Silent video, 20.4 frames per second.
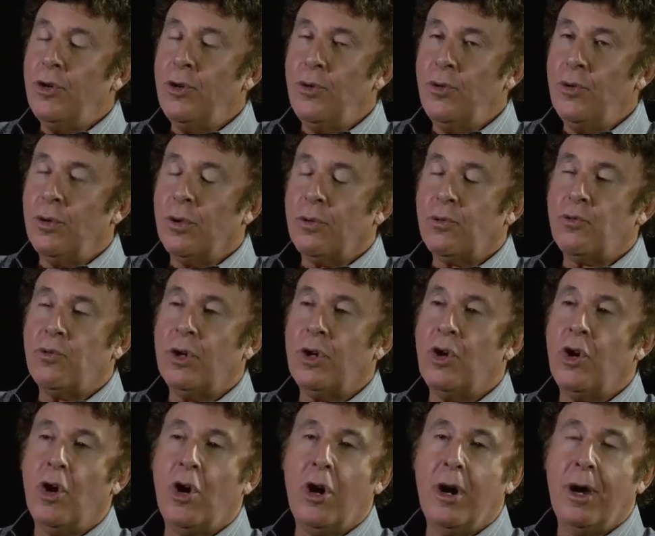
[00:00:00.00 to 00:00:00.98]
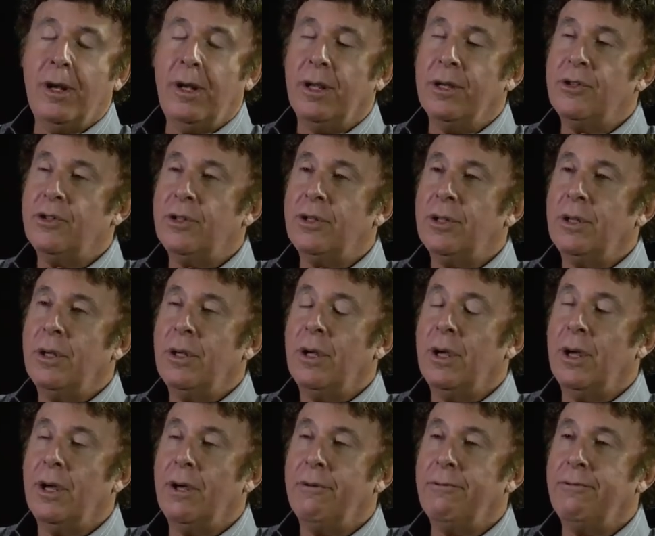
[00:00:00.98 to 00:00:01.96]
tool regardless
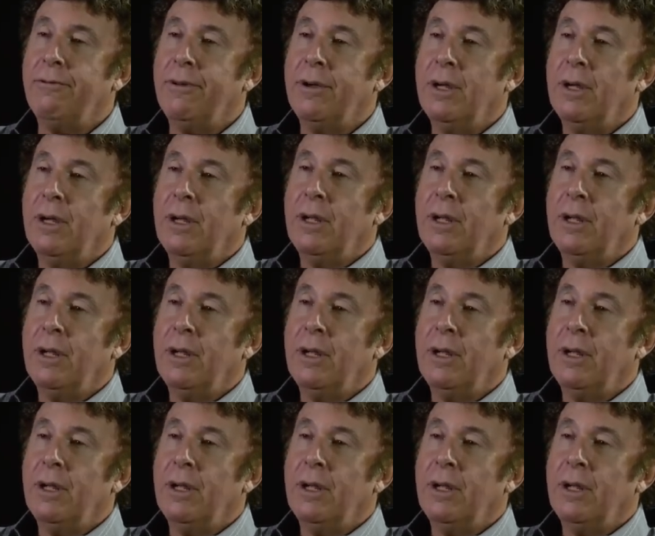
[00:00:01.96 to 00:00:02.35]
of